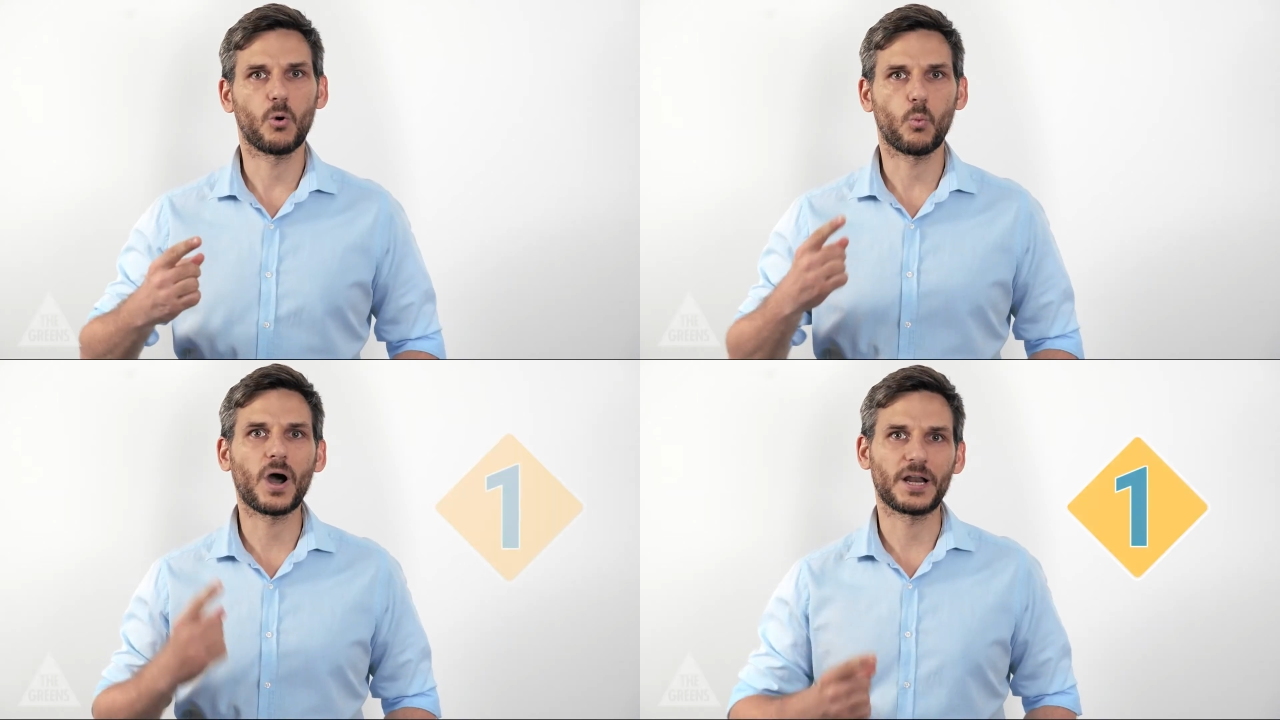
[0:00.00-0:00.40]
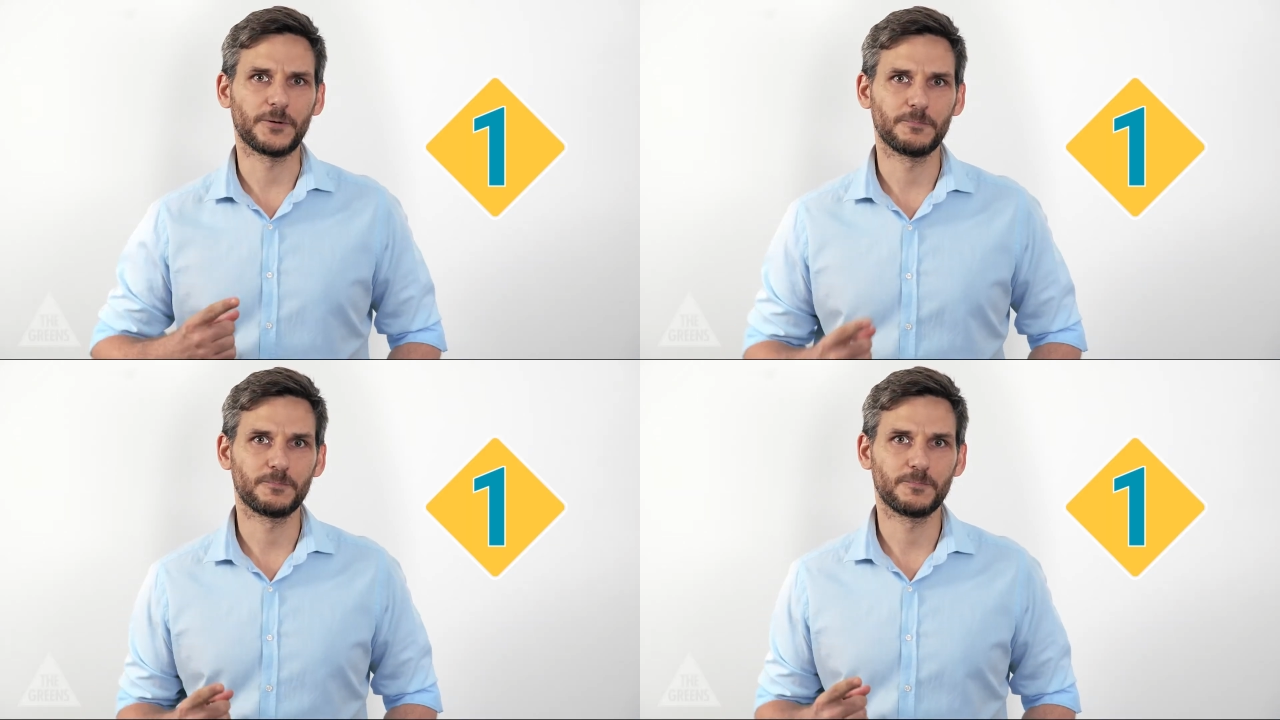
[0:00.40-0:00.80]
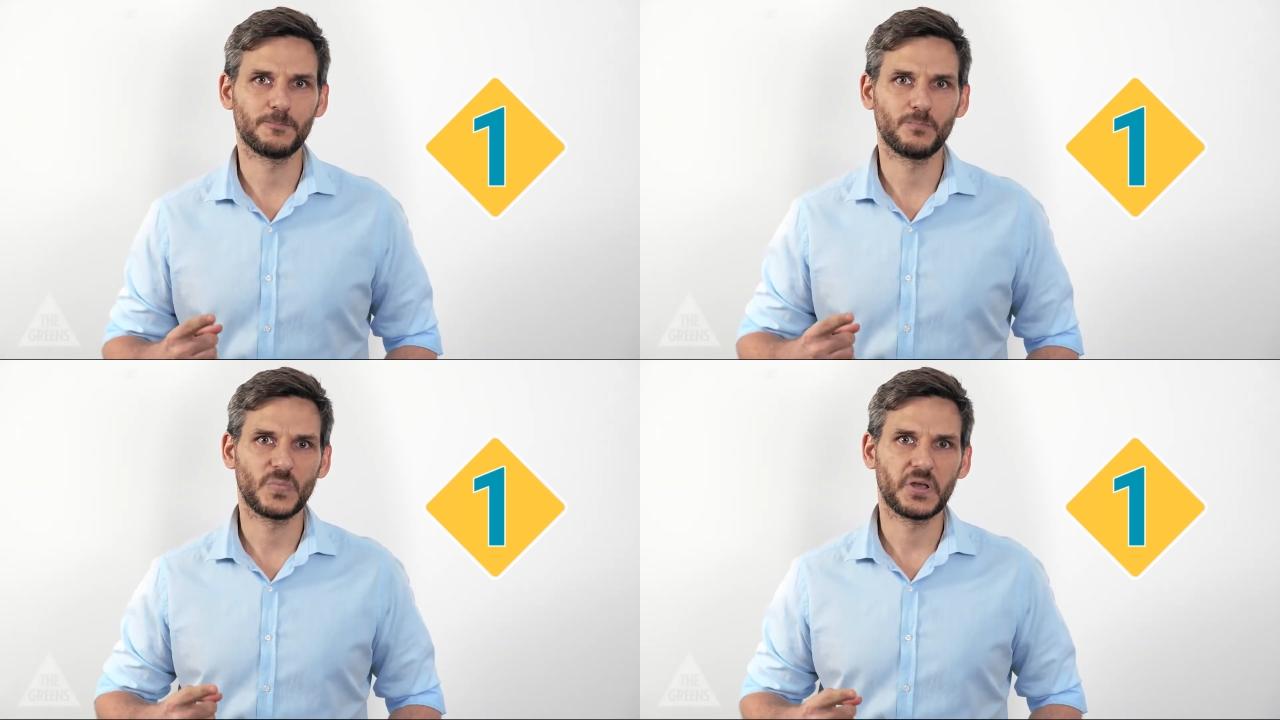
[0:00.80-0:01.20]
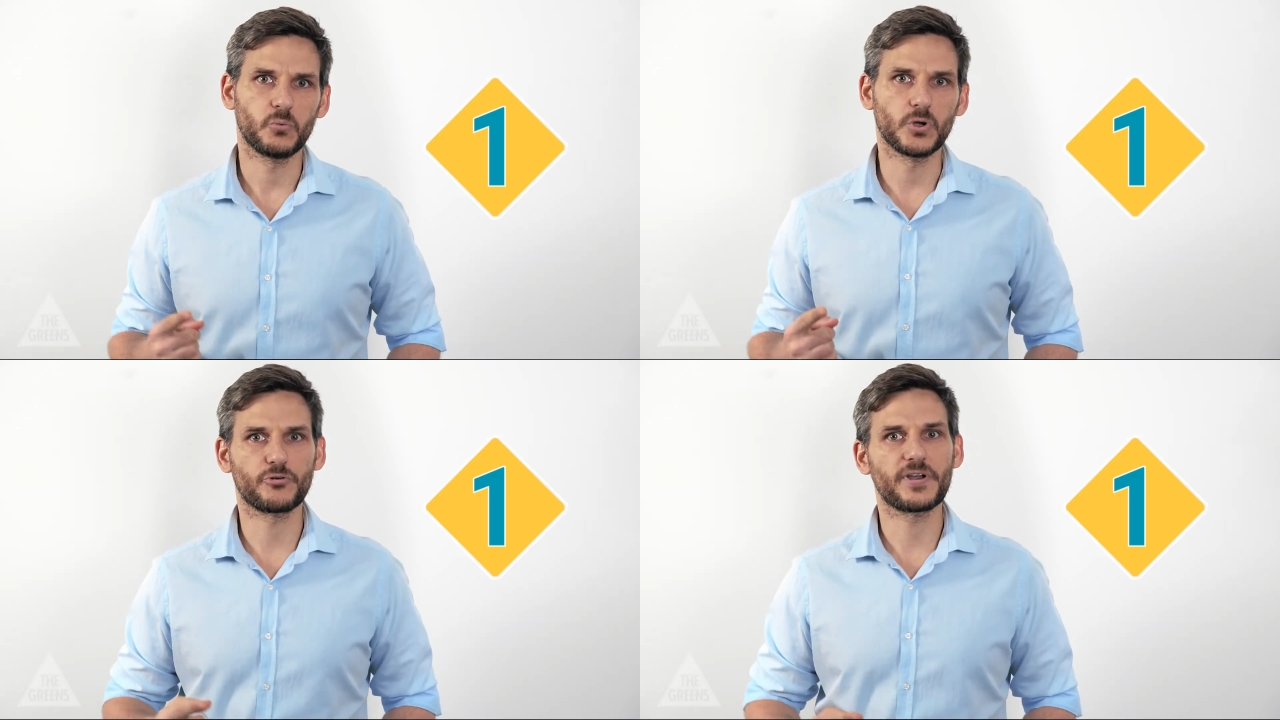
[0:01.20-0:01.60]
One,
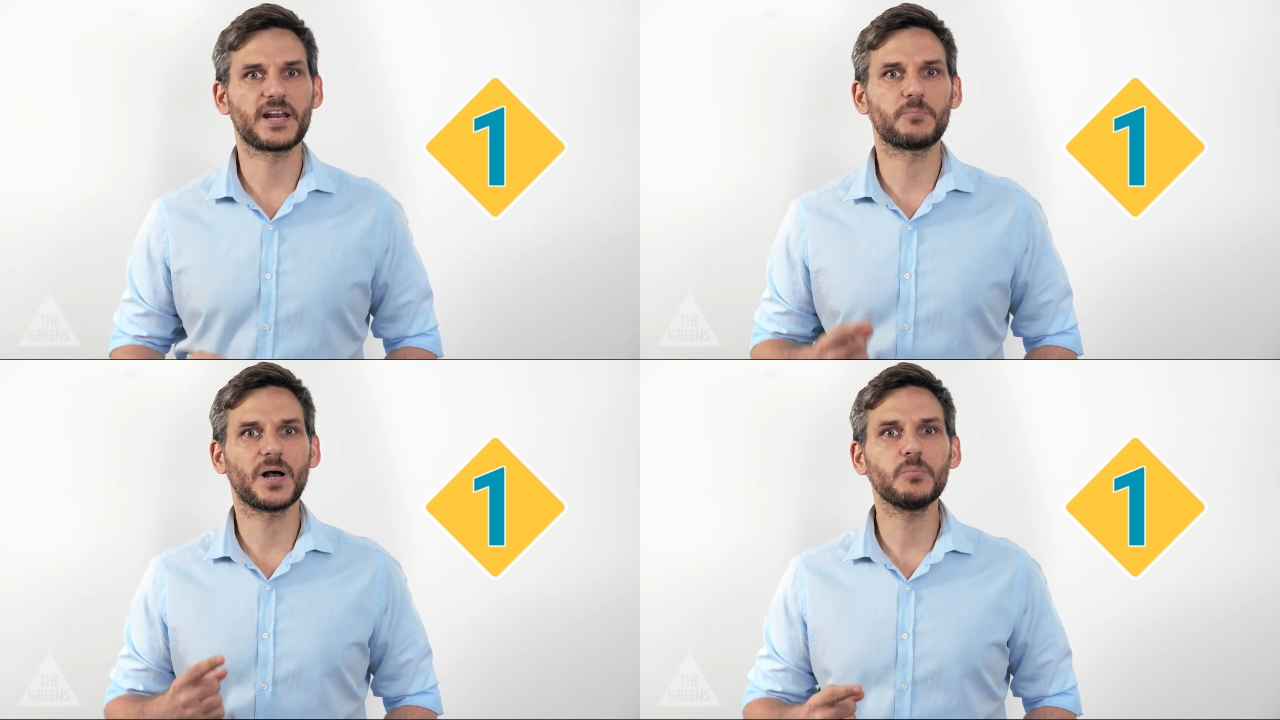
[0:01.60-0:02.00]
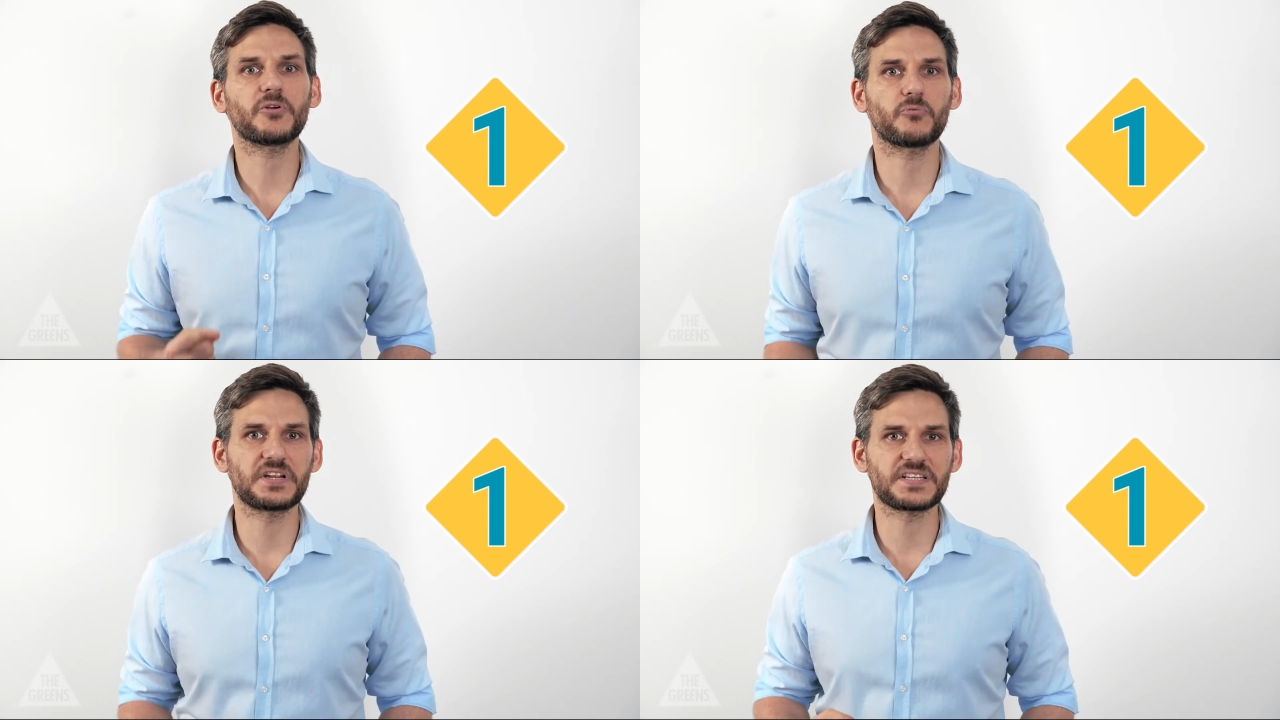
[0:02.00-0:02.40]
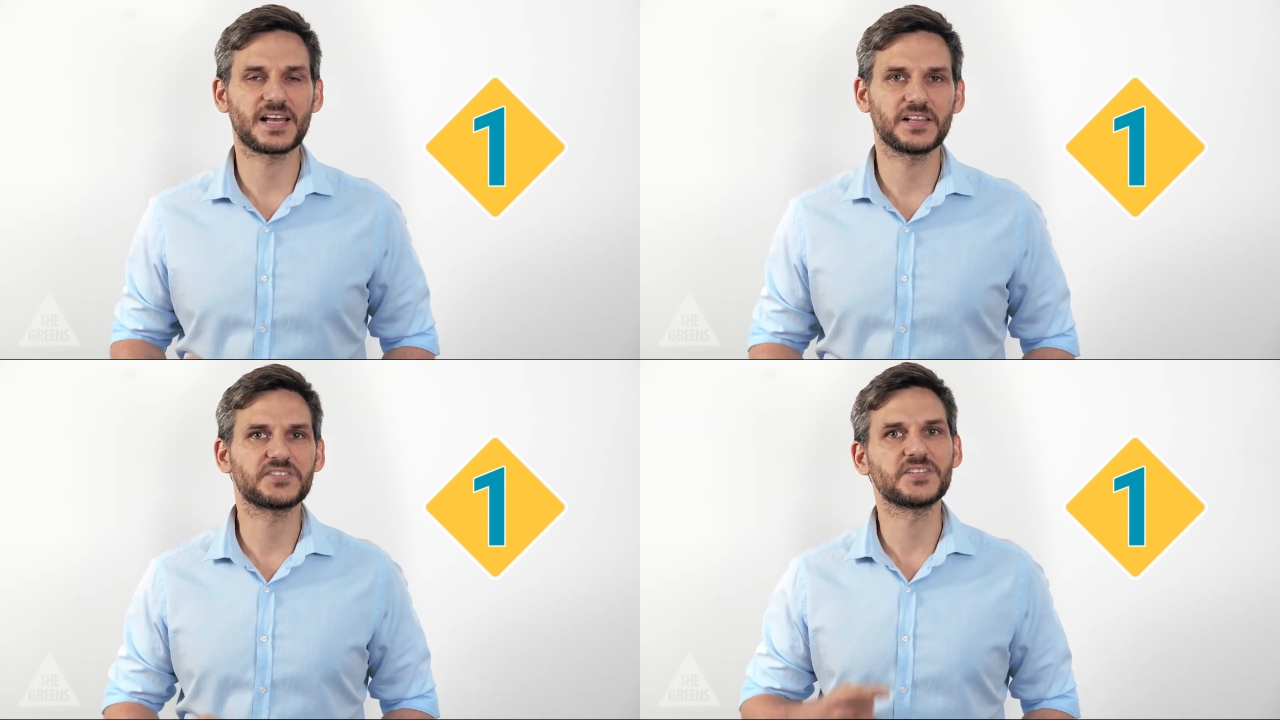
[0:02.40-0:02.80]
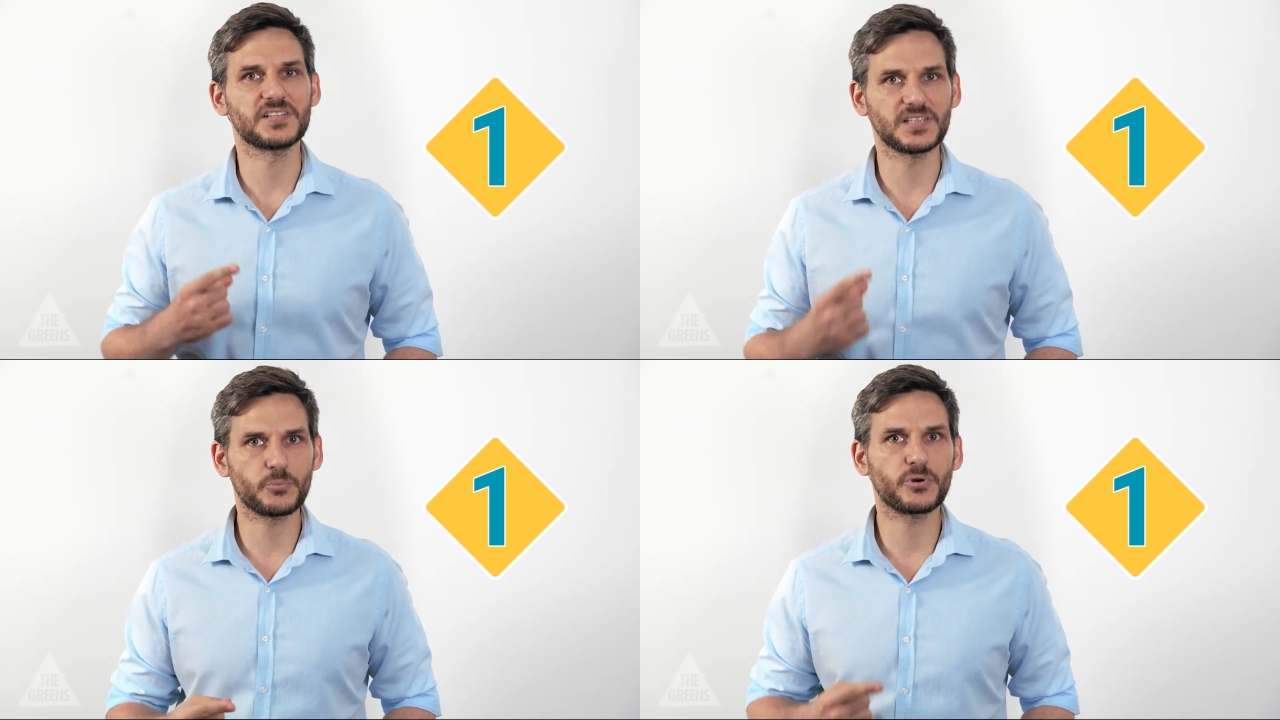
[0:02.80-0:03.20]
we'll create a public retailer to
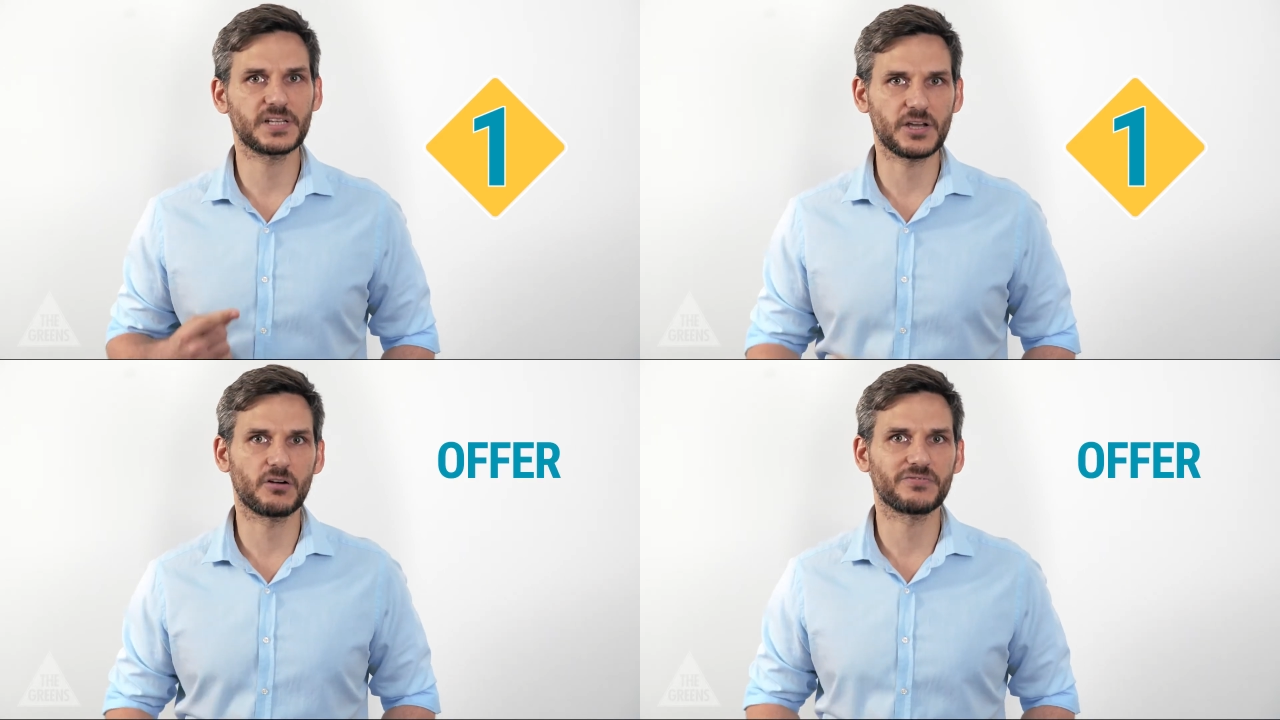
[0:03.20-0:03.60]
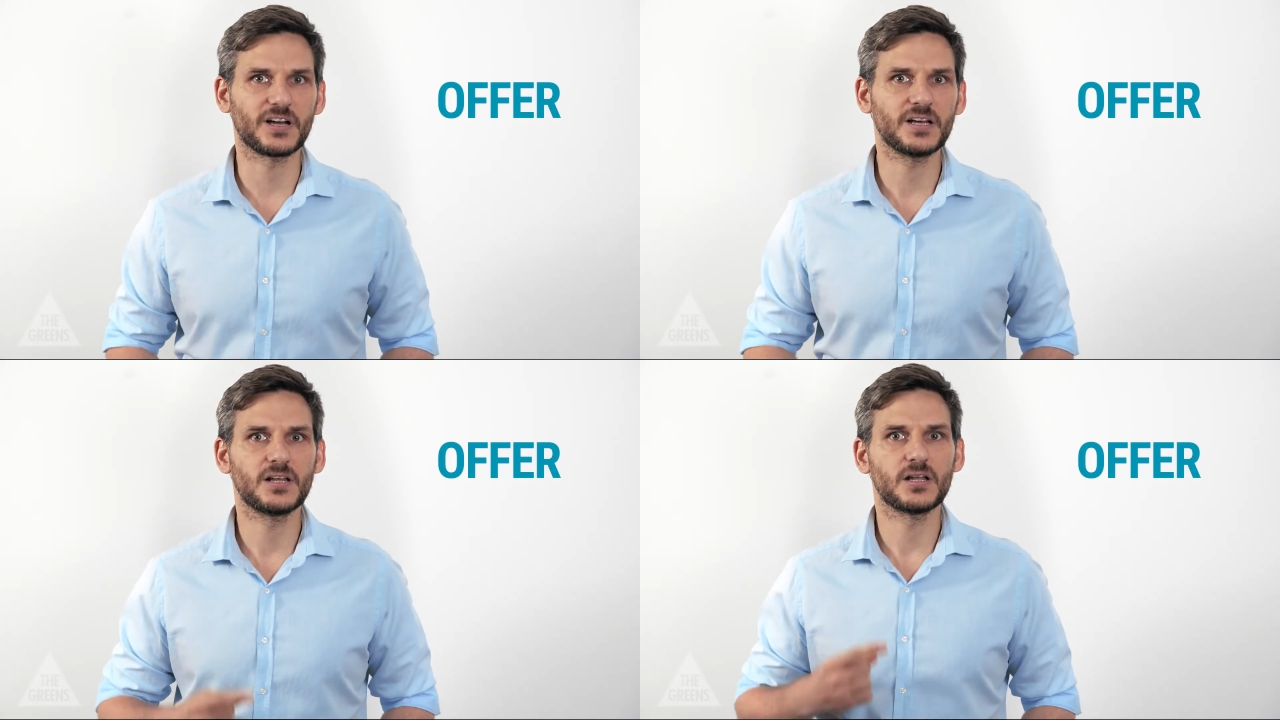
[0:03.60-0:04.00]
deliberately offer